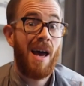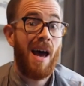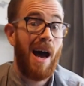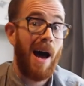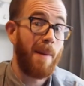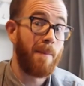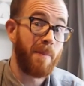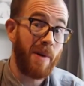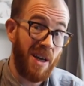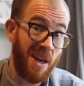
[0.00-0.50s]

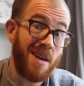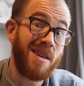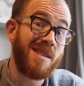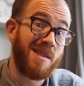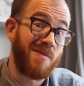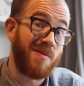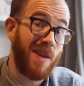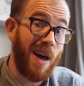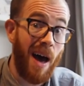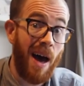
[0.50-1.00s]
And because
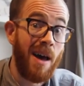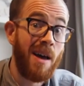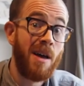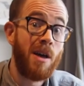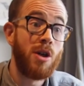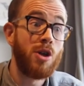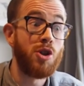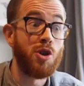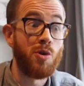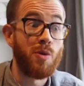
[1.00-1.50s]
of that,
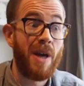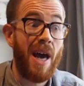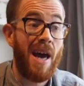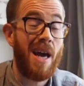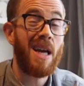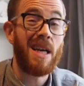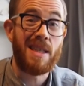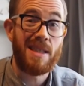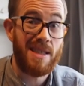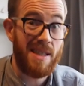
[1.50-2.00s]
you get
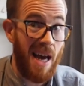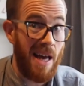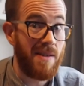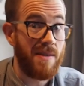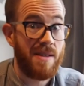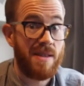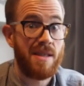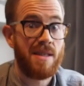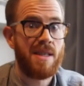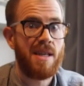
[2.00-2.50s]

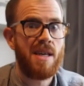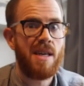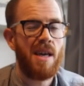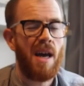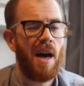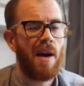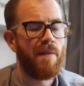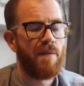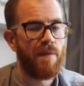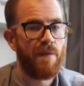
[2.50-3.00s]

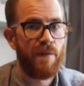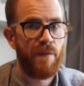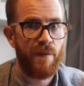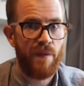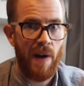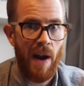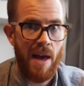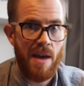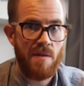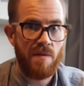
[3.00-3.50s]
intensity and
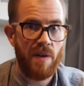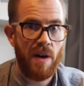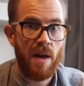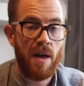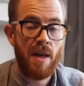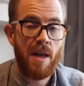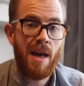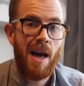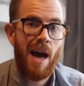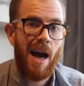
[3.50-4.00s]
flavour
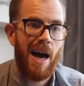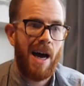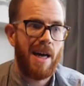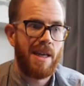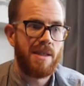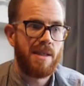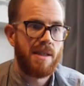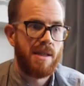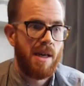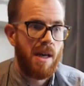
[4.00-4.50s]

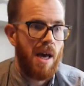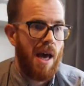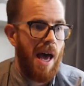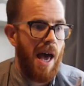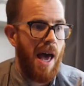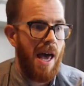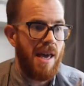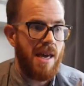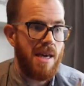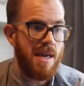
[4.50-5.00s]
and
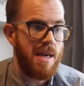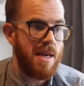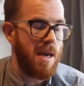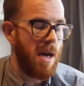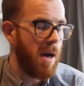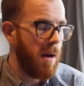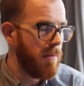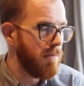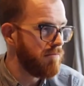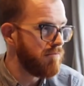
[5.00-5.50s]
a
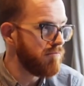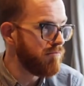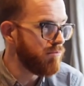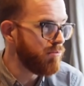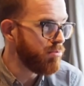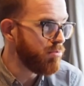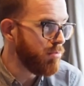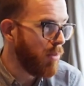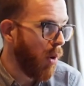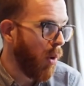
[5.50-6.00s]

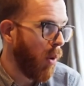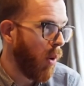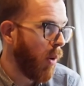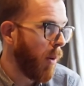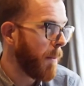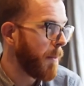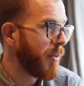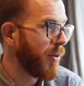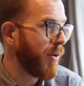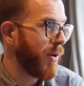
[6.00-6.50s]
more
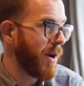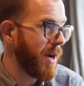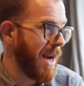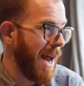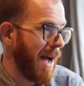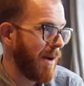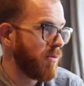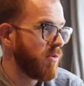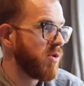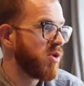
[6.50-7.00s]

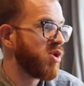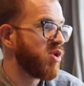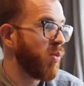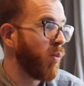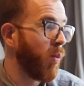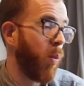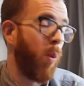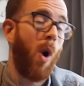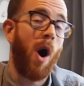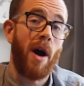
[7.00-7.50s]
pronounced
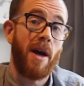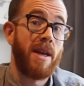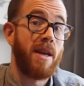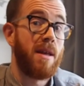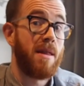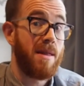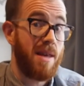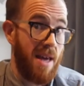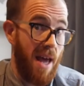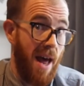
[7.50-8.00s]
wine
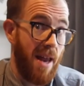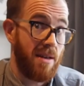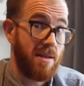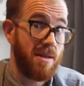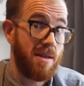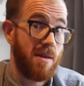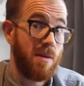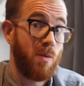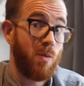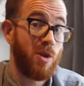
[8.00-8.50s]
at the
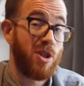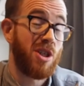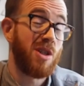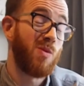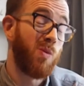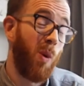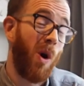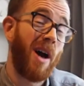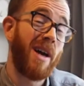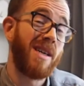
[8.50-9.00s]
end, which
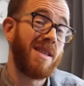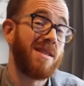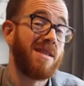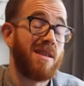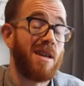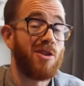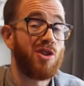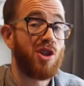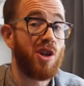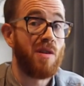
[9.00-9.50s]
is why it's
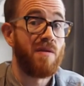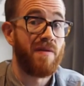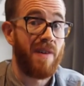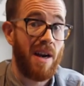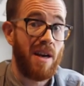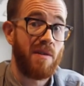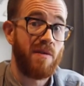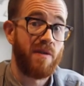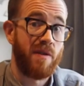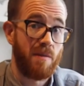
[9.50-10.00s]
such good
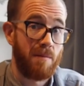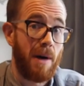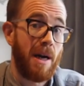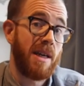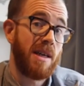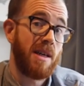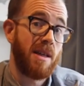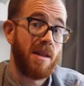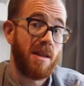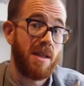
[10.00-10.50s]
value for
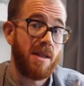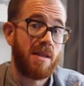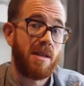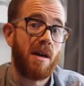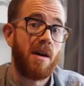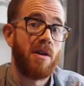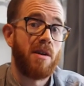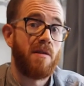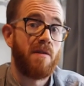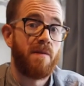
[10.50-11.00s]
money in this
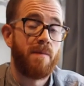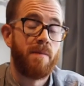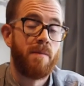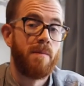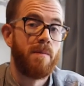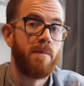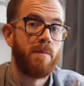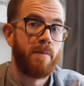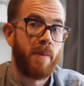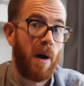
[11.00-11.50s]
kind of
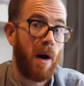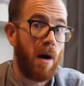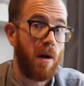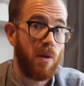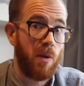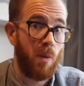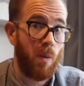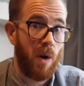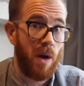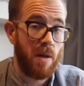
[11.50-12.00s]
part of
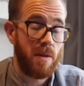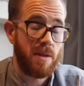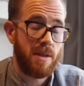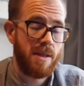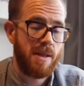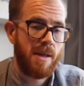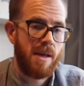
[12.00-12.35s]
the world.